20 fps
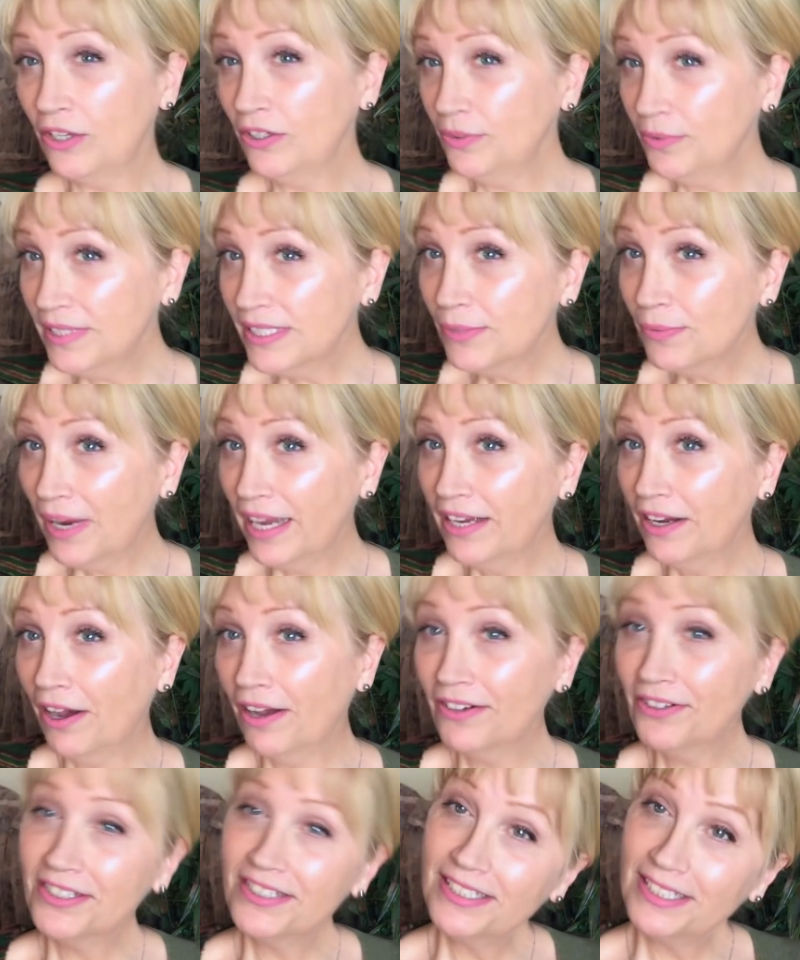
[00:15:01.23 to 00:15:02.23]
the only reason why I
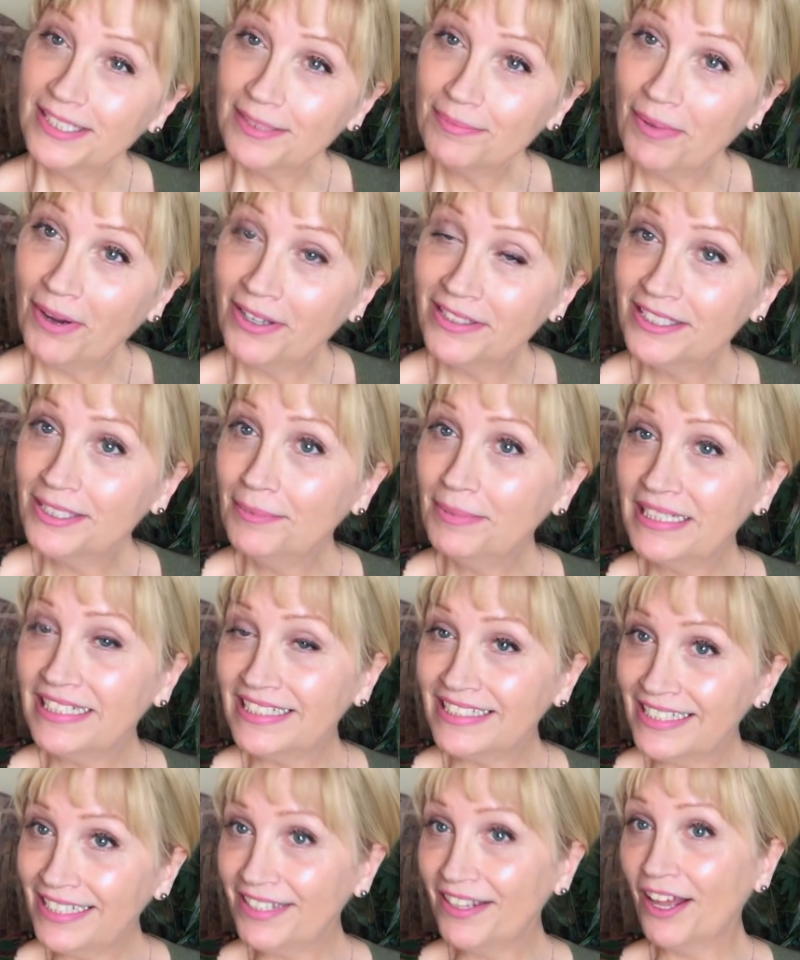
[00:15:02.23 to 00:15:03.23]
got her as a sponsor
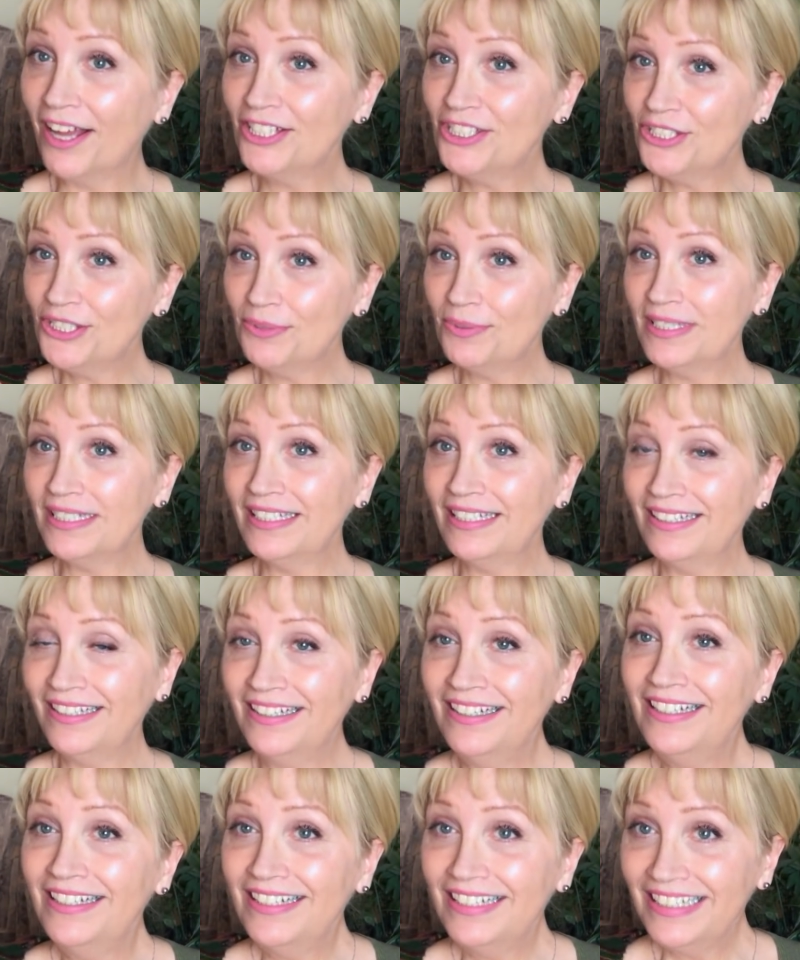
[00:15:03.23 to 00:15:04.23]
because I thought she was a
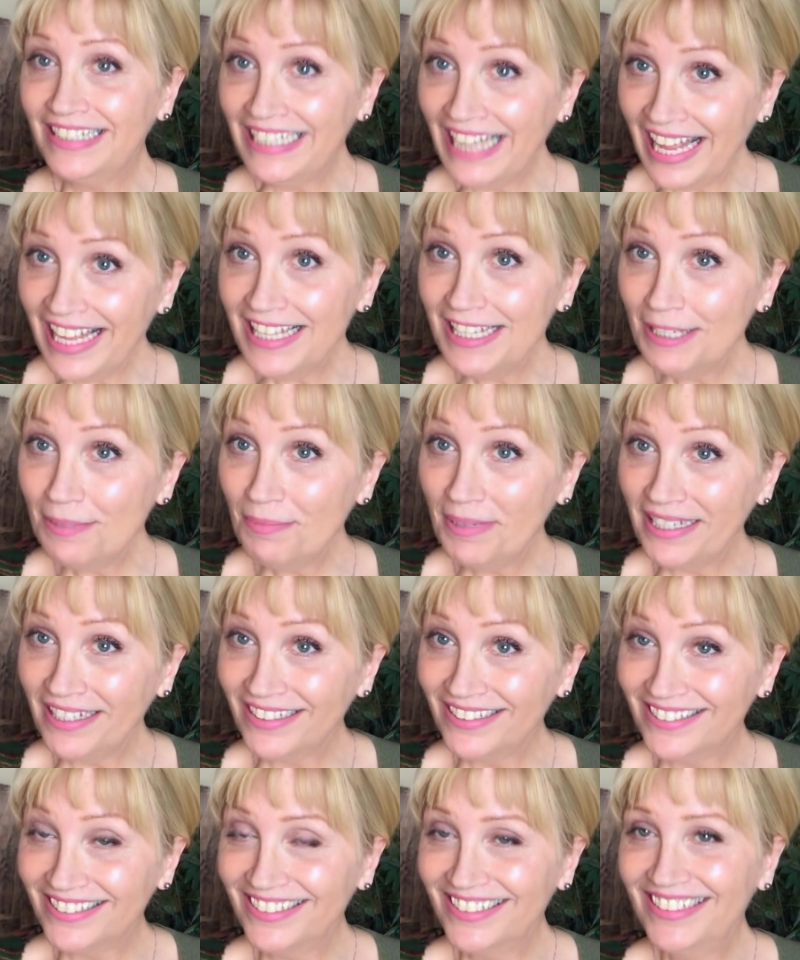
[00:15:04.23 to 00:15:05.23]

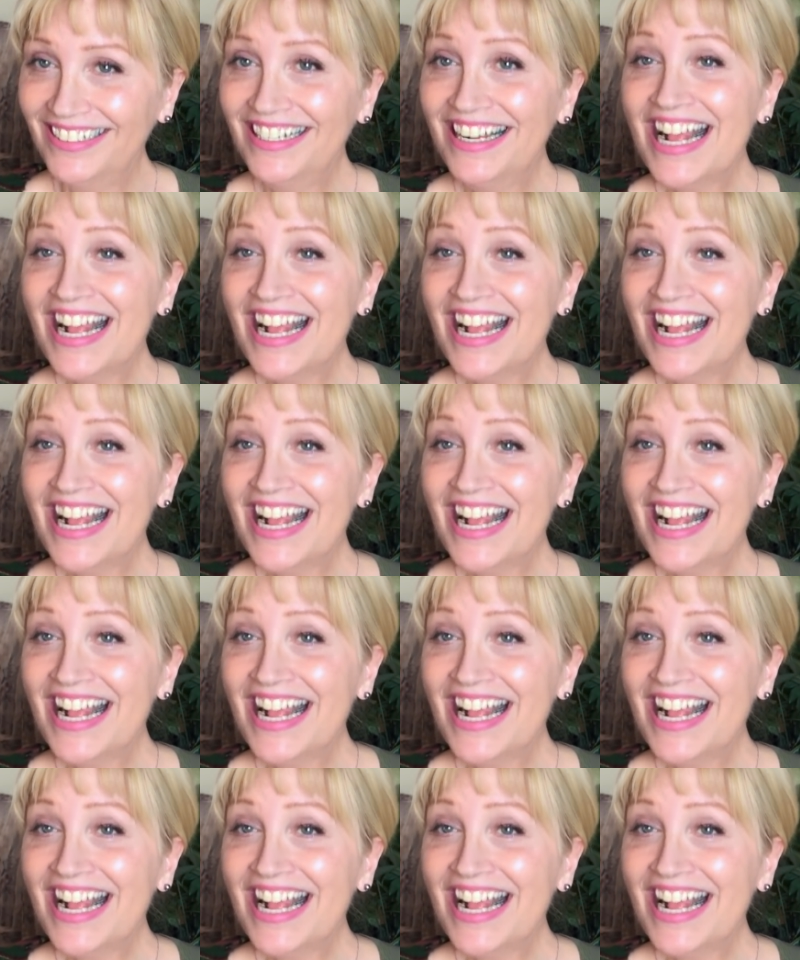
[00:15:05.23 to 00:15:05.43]
lesbian.